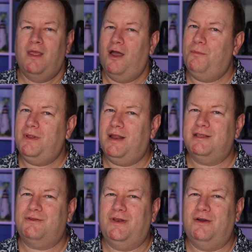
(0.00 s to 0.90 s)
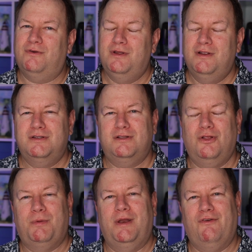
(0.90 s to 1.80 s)
Hope you like this video. Just a
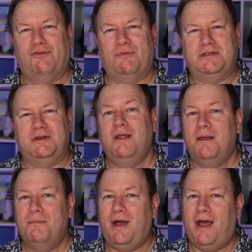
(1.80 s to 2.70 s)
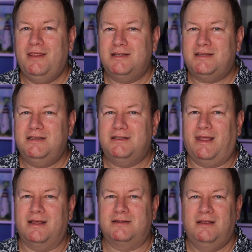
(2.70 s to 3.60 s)
little bit of information behind the scenes, I
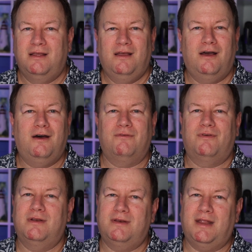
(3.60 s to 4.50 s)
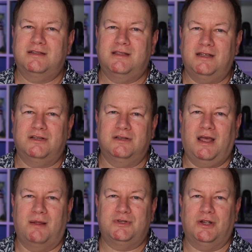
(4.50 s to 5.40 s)
guess, of Destination
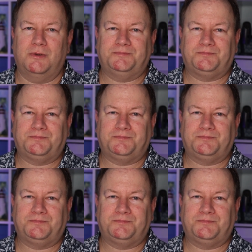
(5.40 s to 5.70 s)
Timeshare.